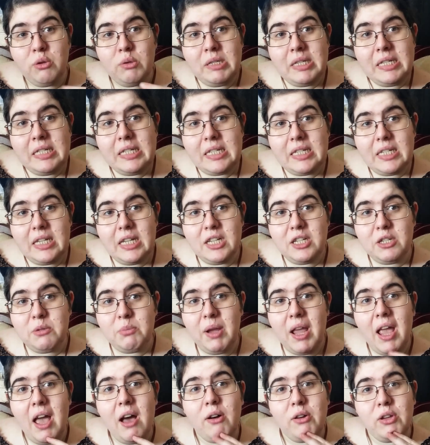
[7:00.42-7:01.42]
need to teach
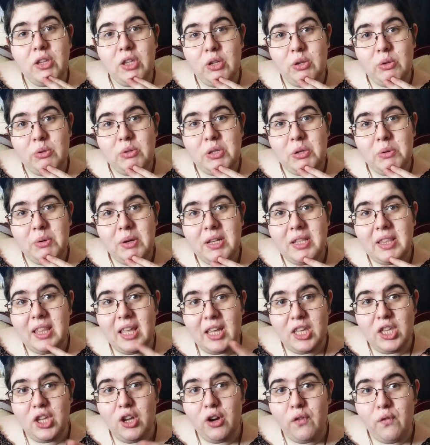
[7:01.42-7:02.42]
me how you do it,
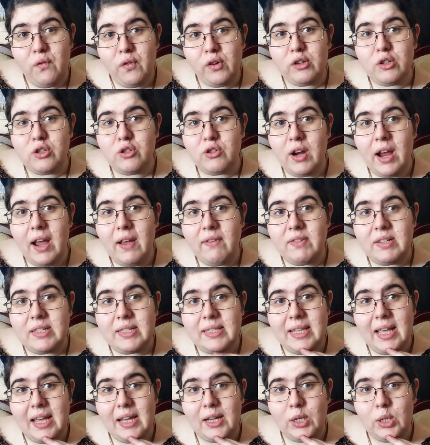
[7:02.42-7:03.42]
that your first draft is
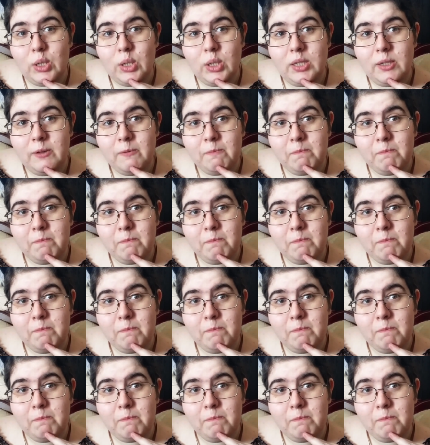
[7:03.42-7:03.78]
that good.